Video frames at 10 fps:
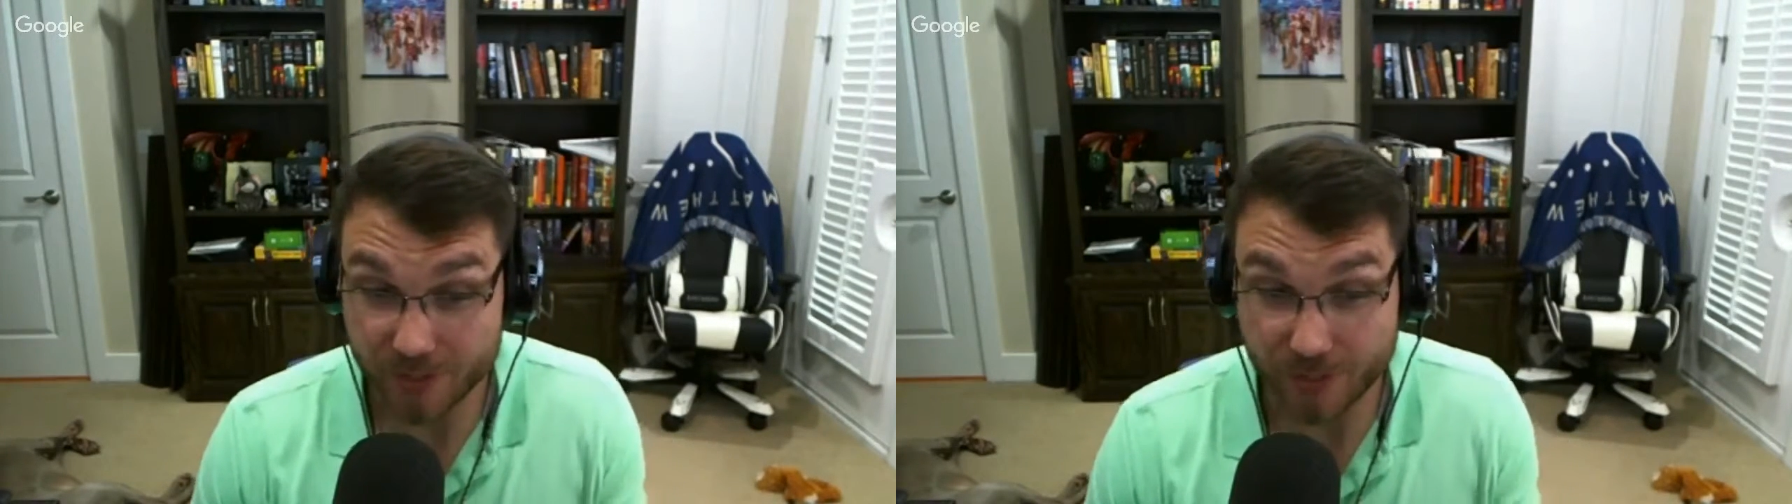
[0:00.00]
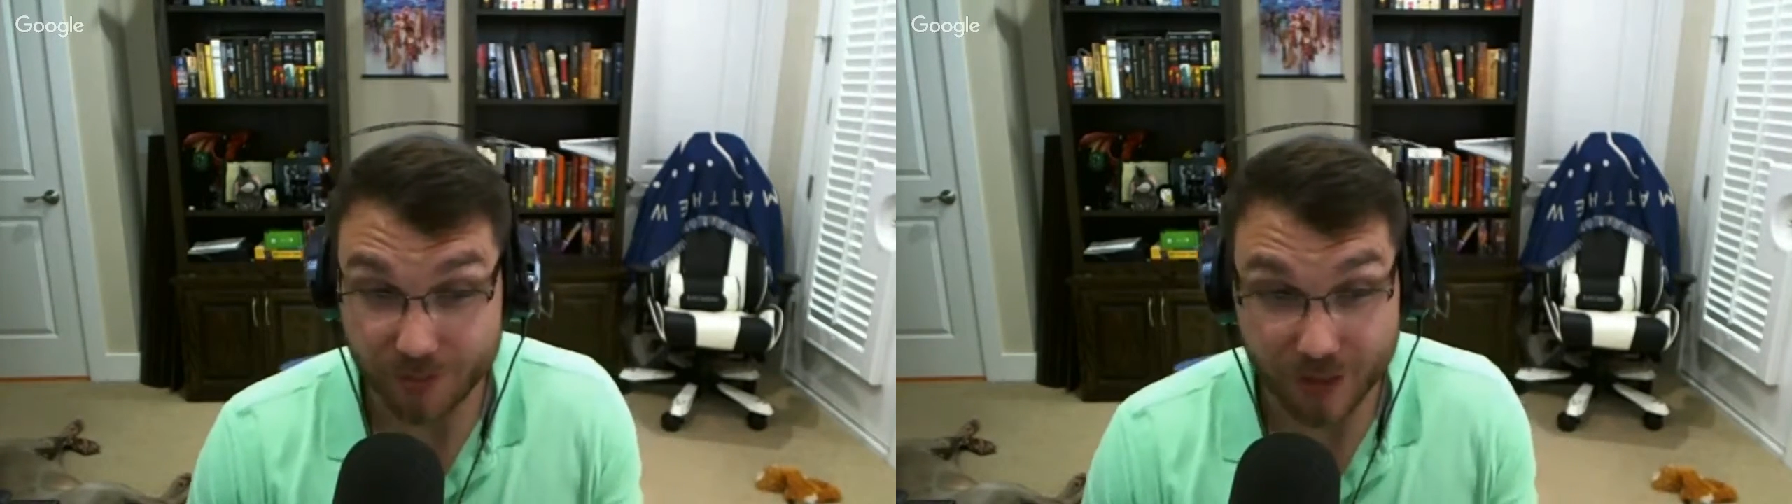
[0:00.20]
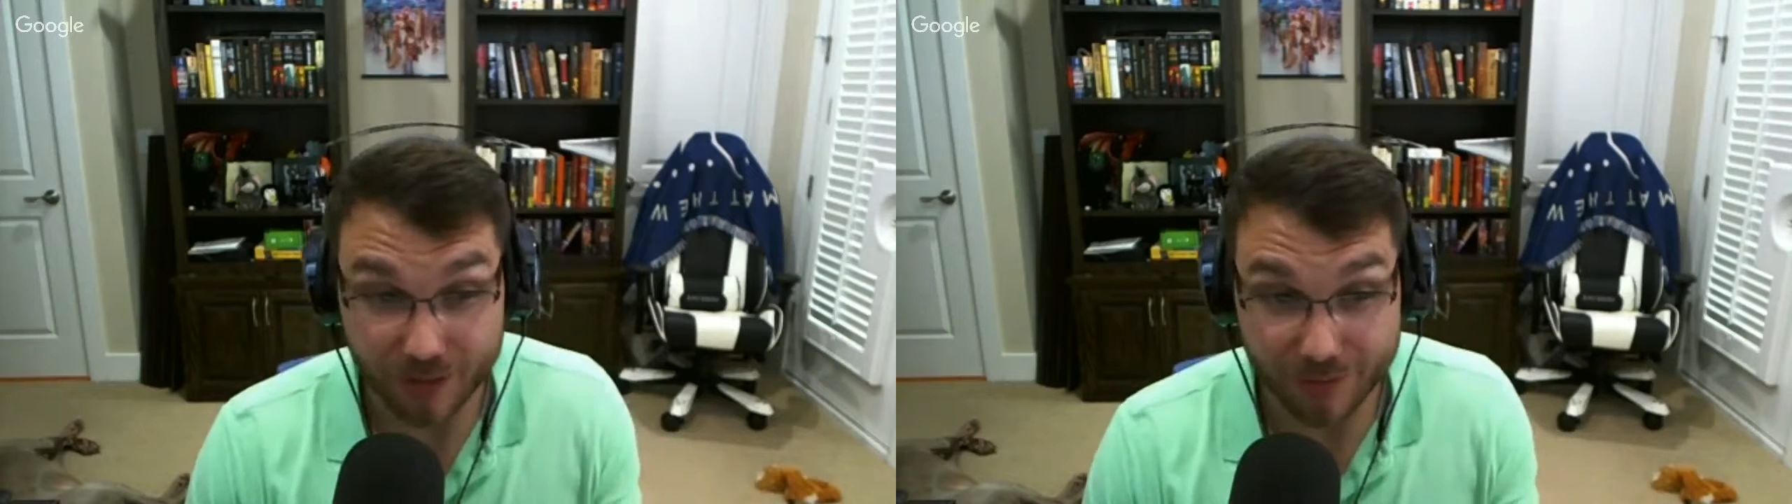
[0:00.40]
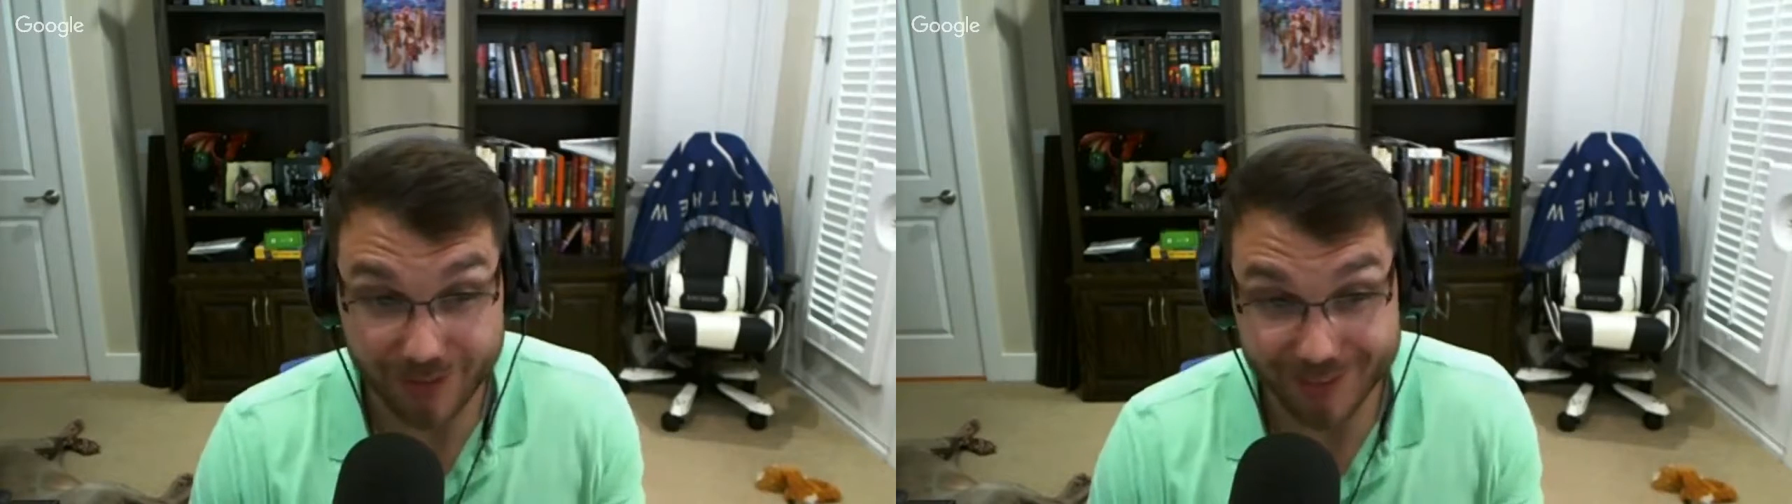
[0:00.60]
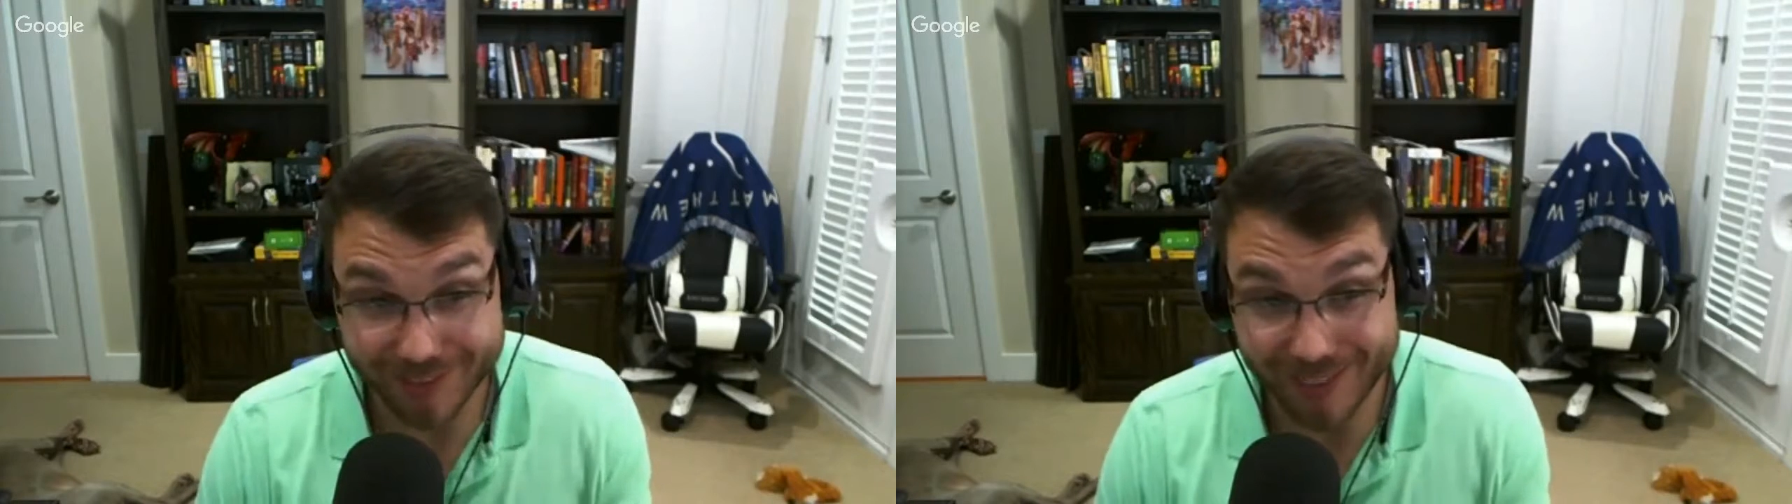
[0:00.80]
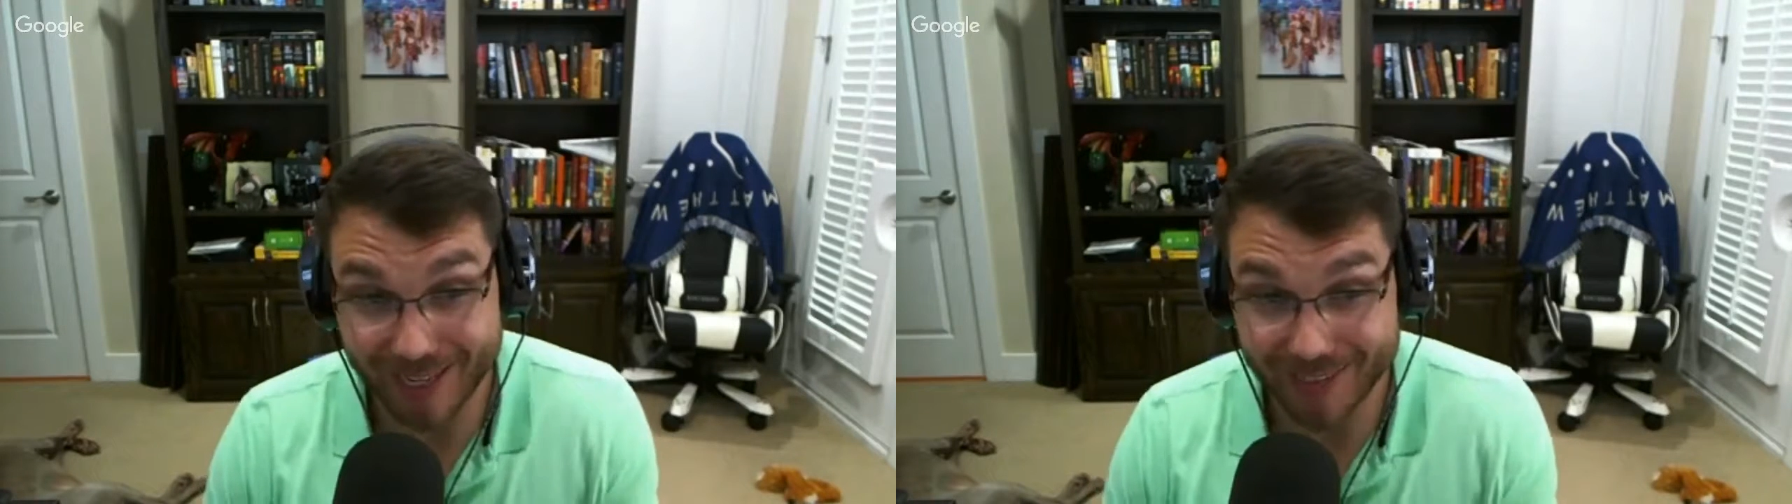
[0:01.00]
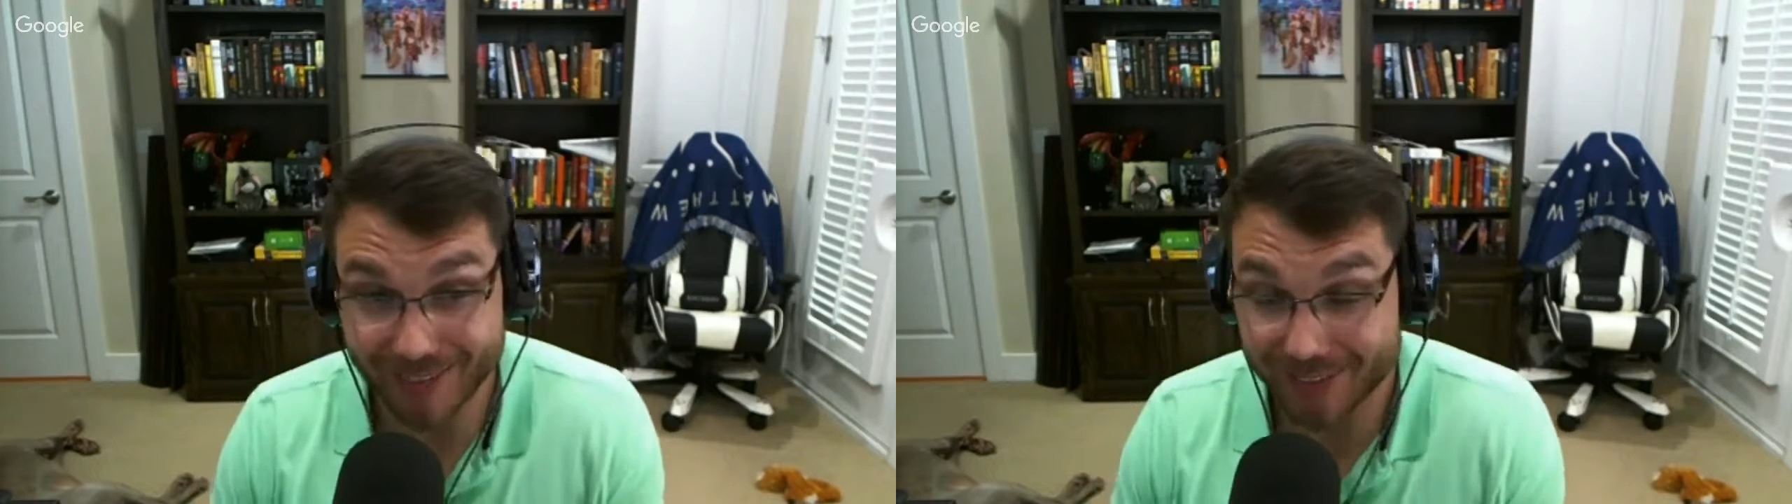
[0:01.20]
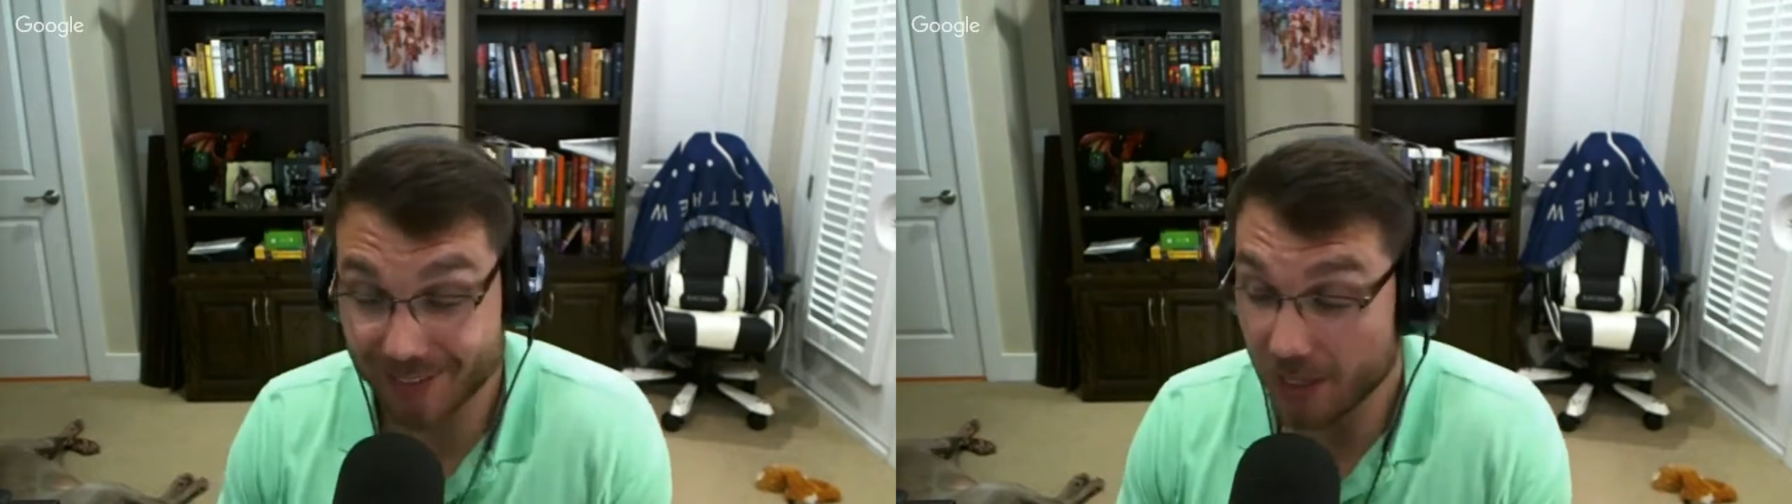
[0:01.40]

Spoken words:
to Final Fantasy Tactics,